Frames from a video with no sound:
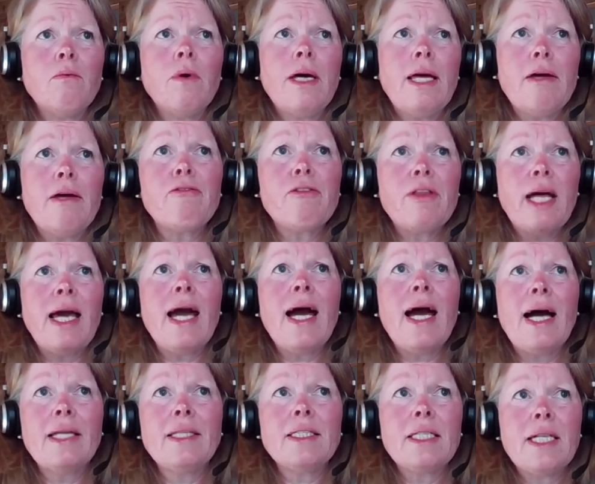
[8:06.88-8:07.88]
if they
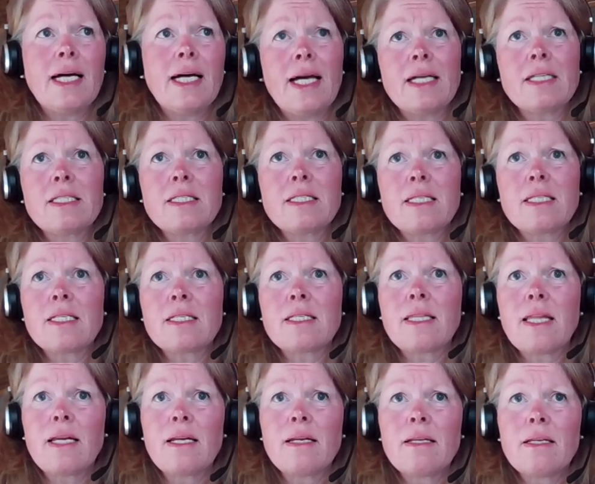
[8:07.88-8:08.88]
had a diastasis,
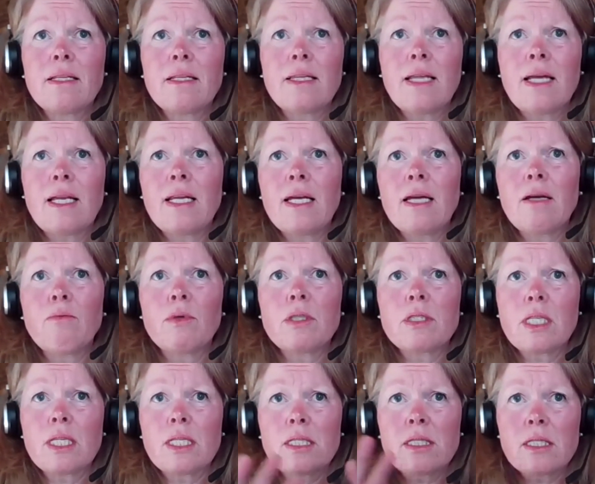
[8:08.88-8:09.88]
then it
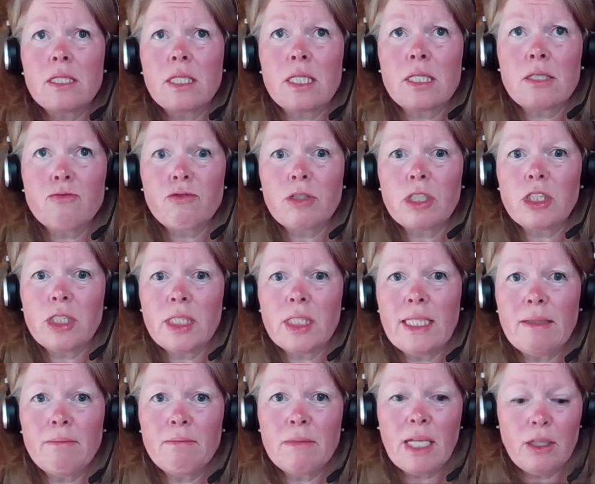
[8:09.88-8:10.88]
was this
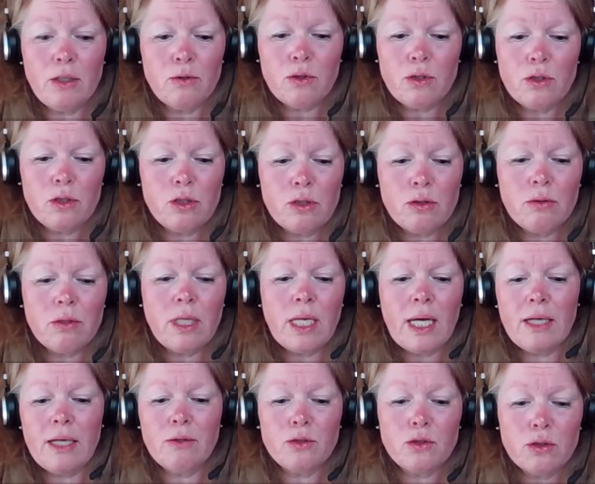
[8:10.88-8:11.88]
regime that you couldn't do
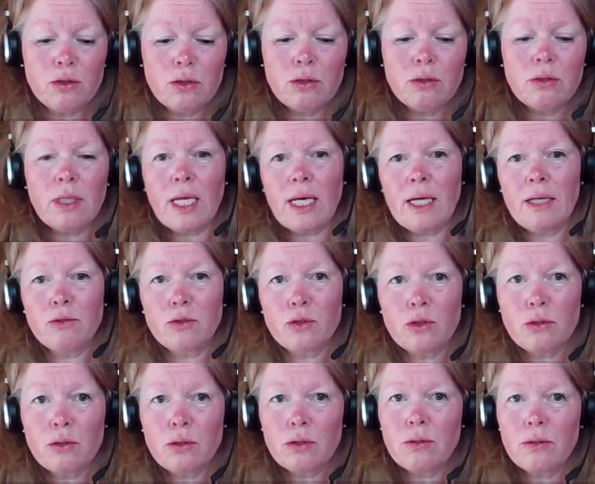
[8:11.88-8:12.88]
that, you shouldn't do that, you
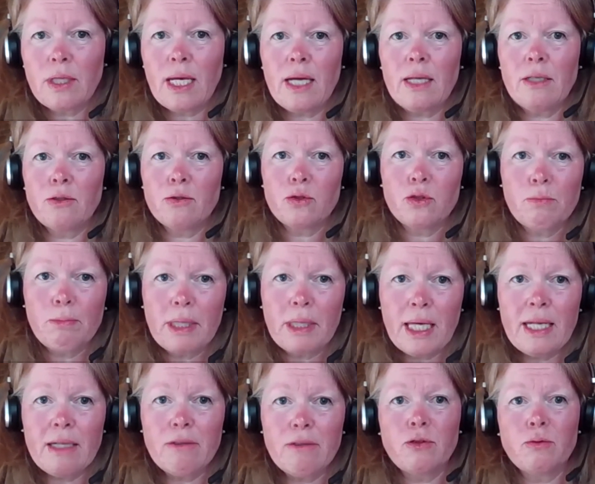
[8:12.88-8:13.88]
shouldn't do that, you should be
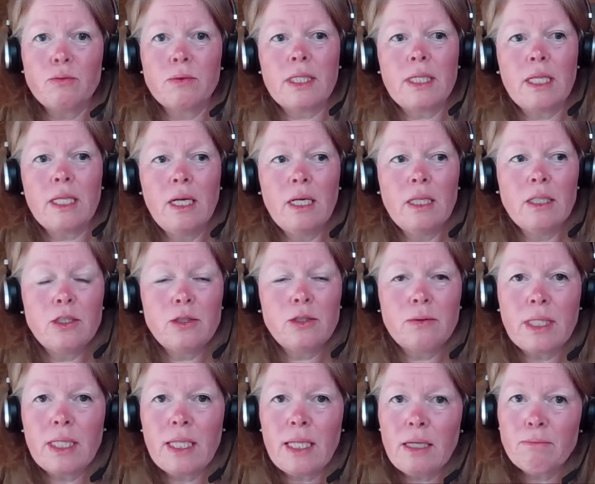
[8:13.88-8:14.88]
careful with
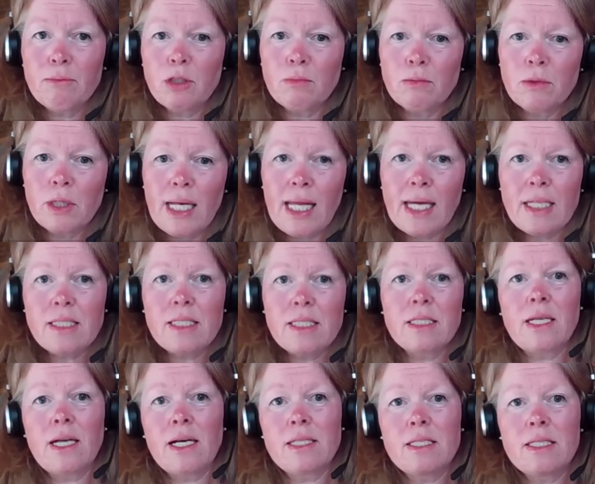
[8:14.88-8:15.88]
doing the abdominal
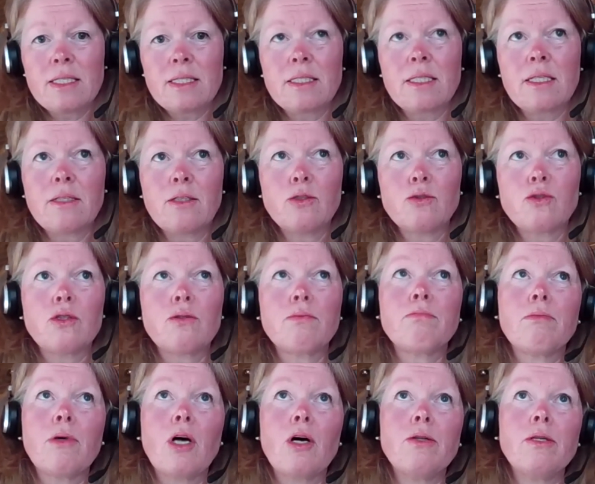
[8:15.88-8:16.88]
exercises, and you should
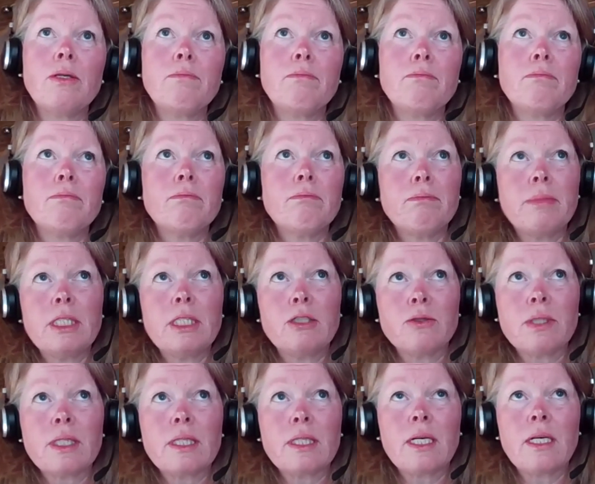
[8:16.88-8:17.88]
only be
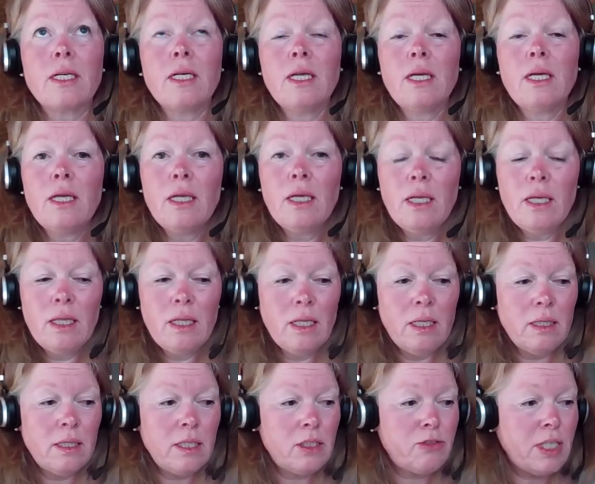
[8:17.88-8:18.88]
doing the
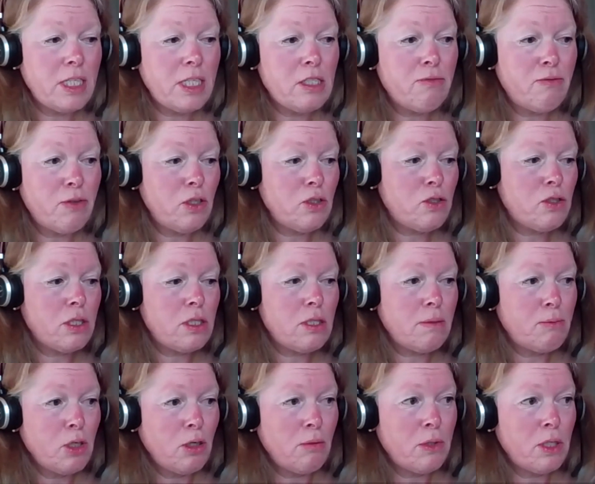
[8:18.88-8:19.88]
transversus
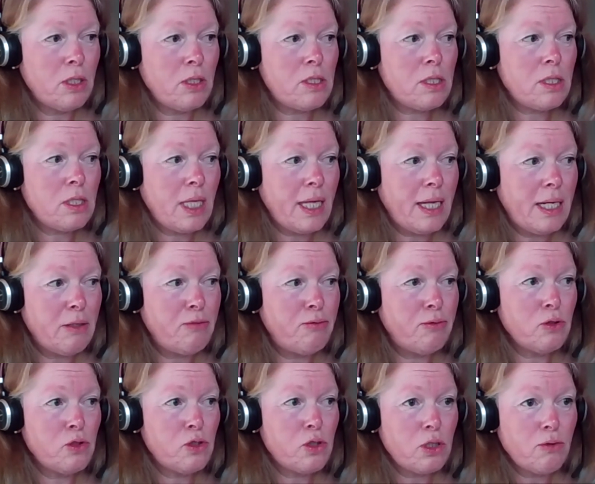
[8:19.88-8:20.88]
abdominis,
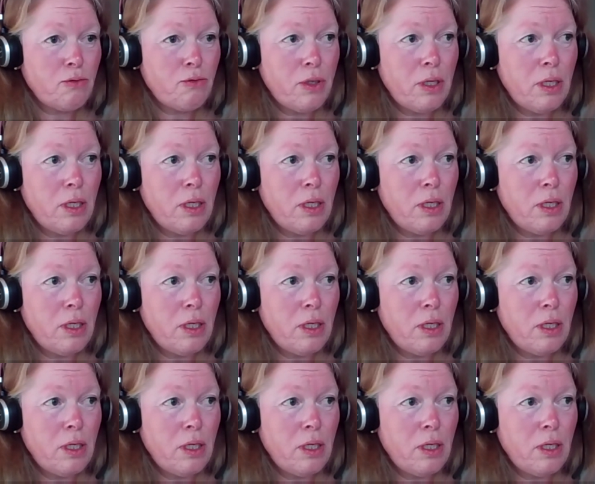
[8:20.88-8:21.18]
careful sort of